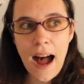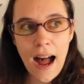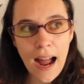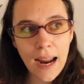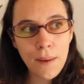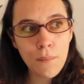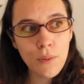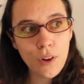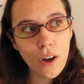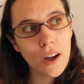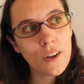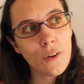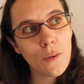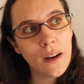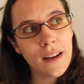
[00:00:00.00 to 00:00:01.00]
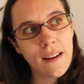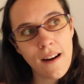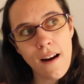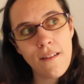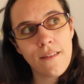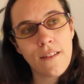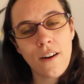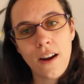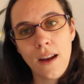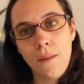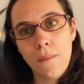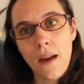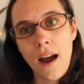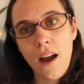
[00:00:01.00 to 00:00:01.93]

I'm not recovering.